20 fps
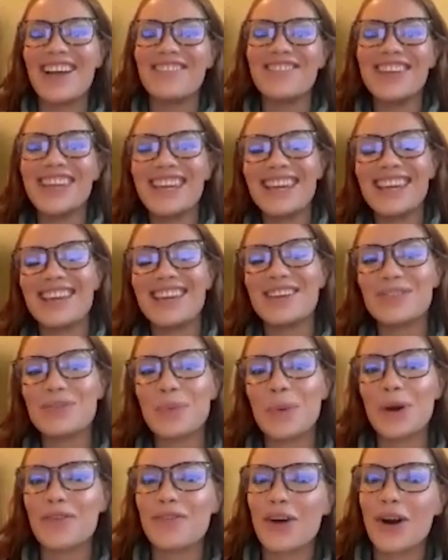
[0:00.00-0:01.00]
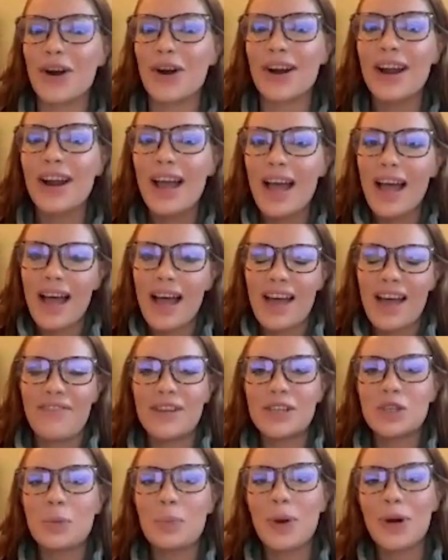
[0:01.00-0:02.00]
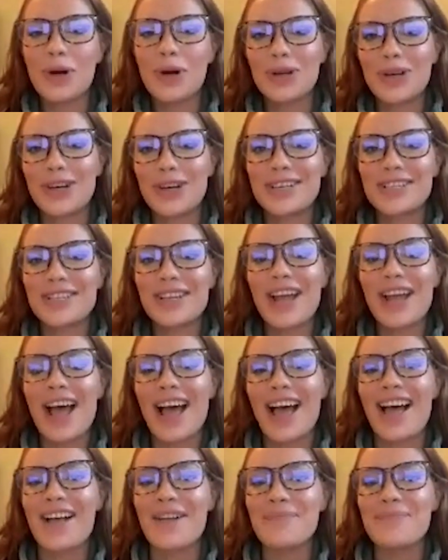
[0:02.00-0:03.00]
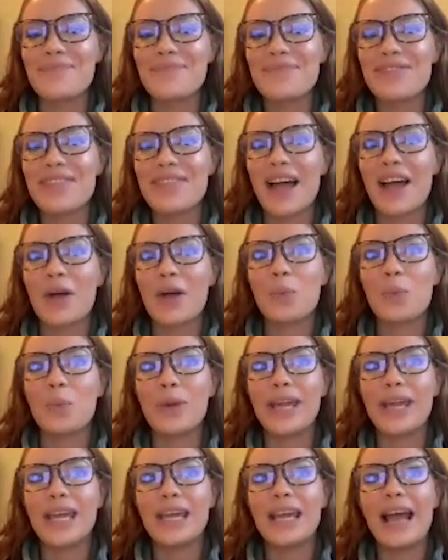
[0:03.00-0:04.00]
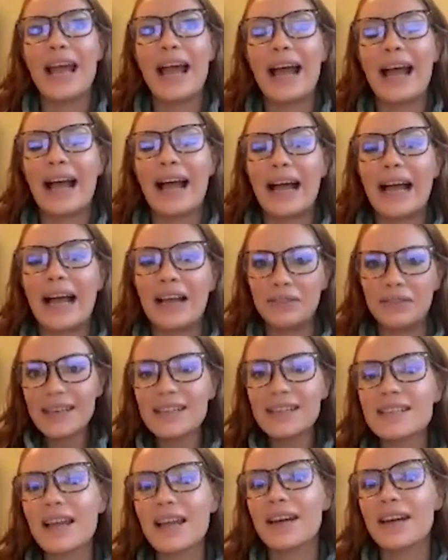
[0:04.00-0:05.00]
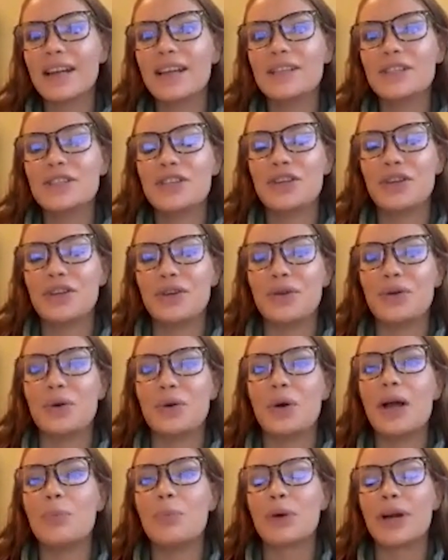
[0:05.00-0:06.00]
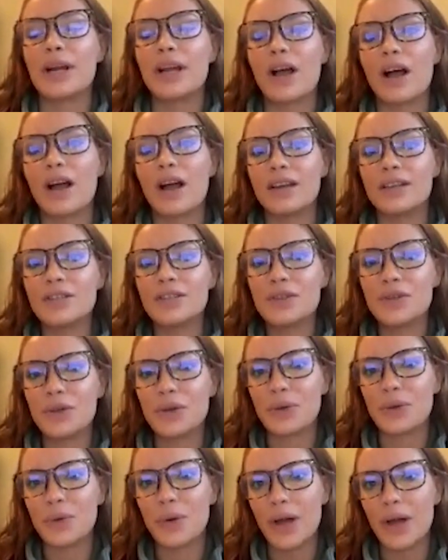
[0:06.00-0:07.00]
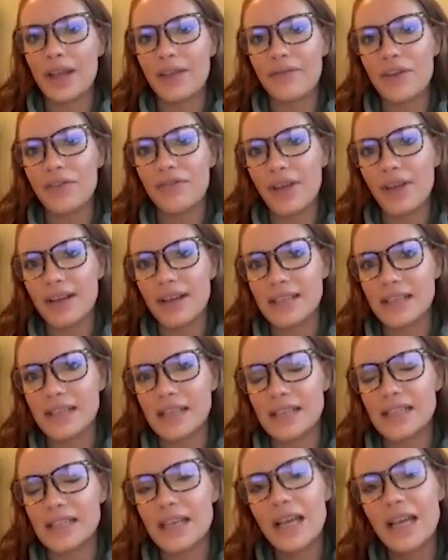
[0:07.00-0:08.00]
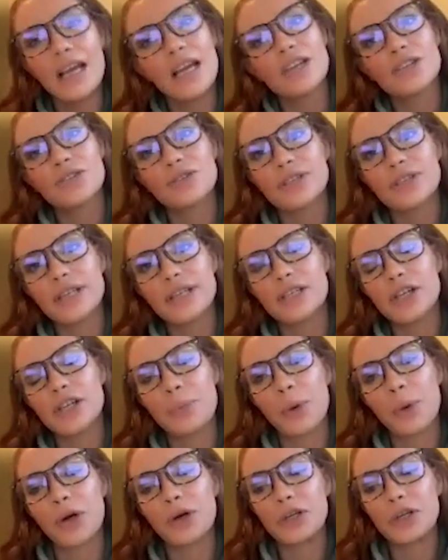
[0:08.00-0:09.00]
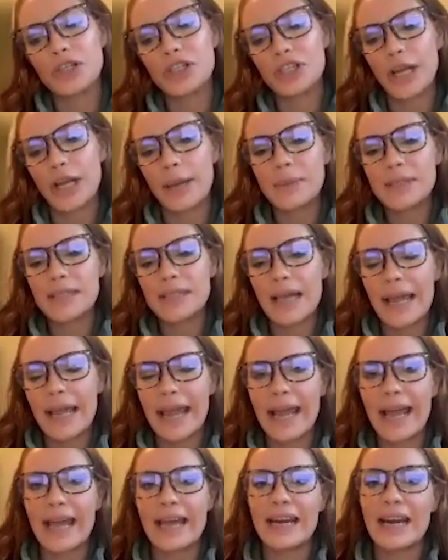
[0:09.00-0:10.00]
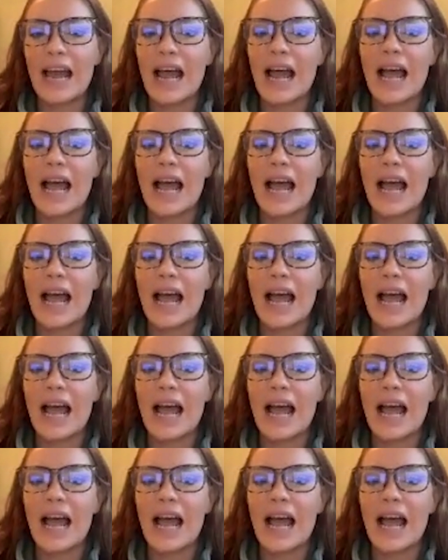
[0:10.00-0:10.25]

He is one of our official partners that we have decided to bring on to Infiflex's strategic partnerships, and